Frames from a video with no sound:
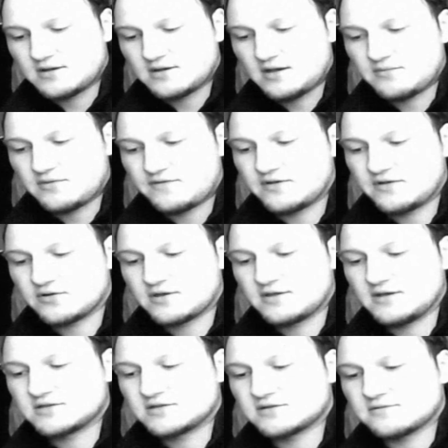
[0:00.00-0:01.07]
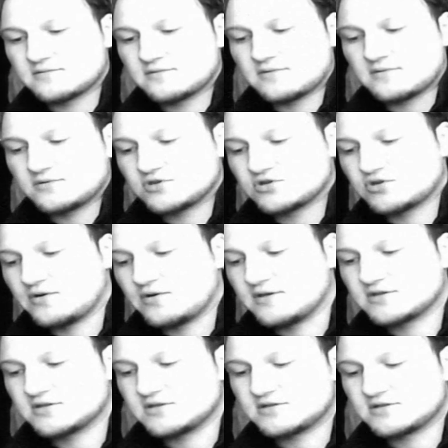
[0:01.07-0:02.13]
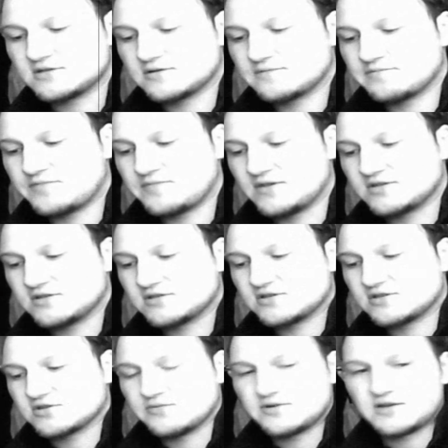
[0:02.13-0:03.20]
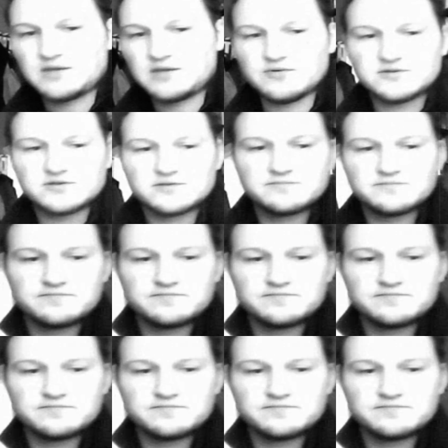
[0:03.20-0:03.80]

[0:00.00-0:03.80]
If you look at this, I'll just show you this. This is to summon demons.